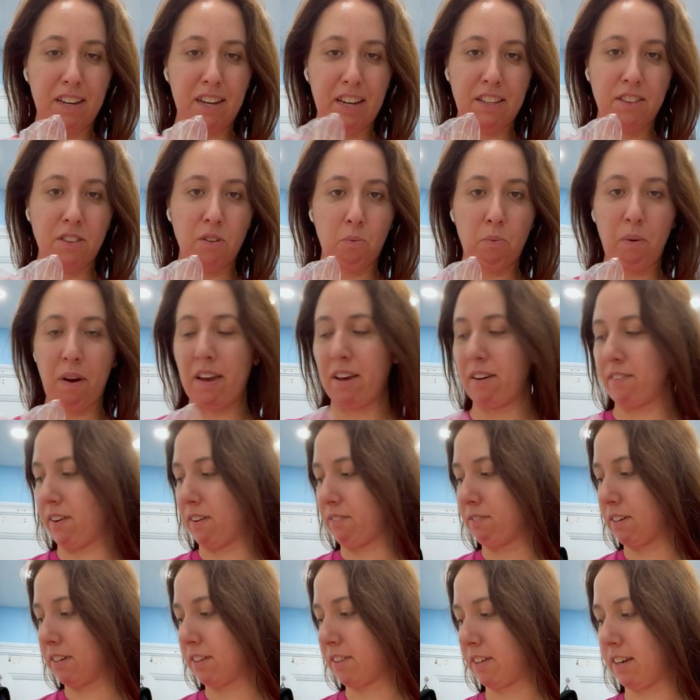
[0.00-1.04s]
in the way of
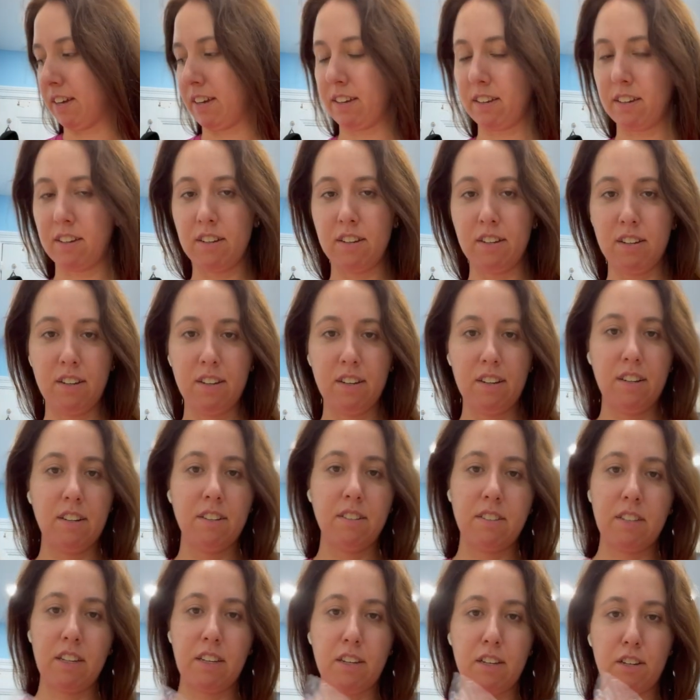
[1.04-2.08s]
everything,
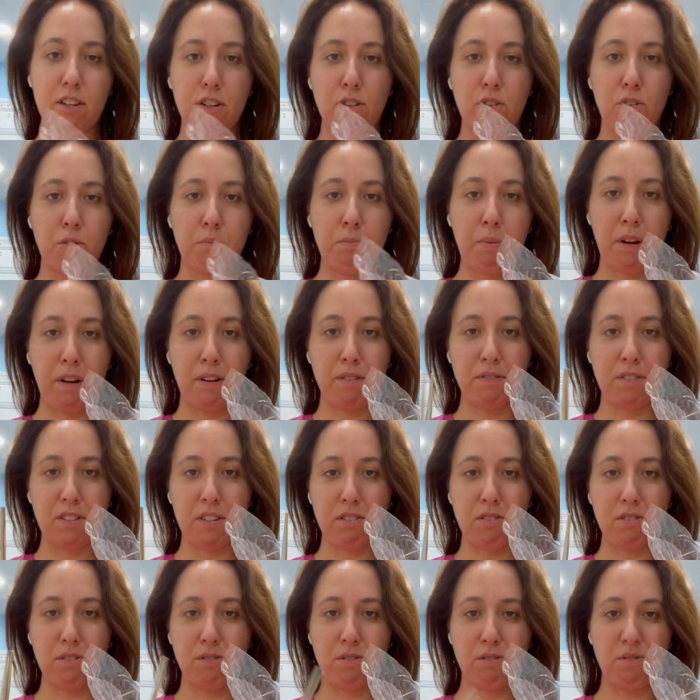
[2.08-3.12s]
take a good old pair of
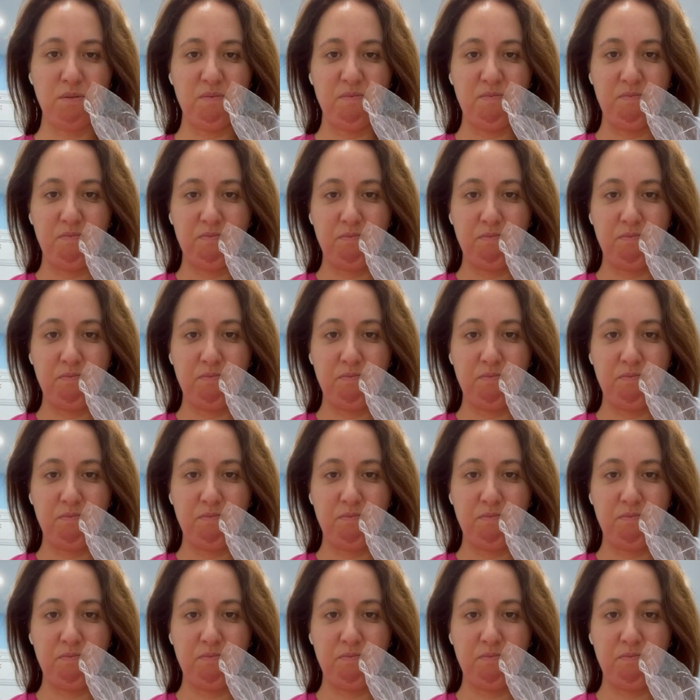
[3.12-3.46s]
scissors.